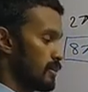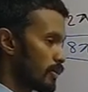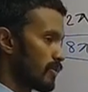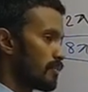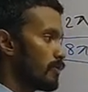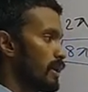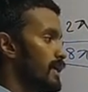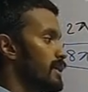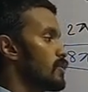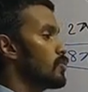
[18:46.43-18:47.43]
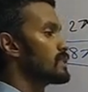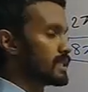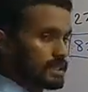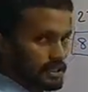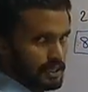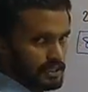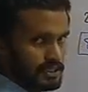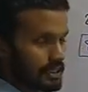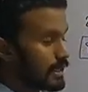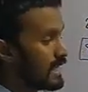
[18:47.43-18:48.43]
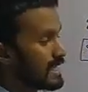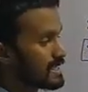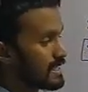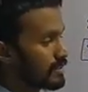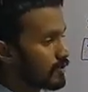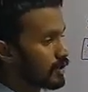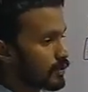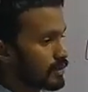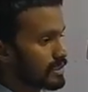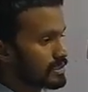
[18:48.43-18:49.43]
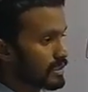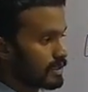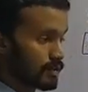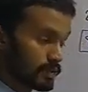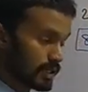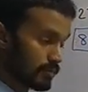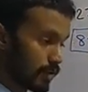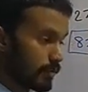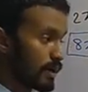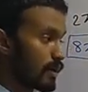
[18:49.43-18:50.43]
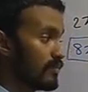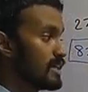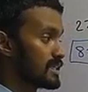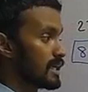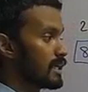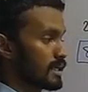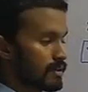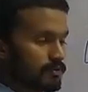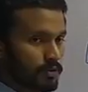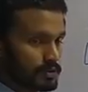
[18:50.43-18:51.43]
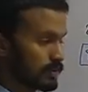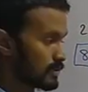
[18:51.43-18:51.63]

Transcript: one point to a certain direction is equal to the moment of the resultant force.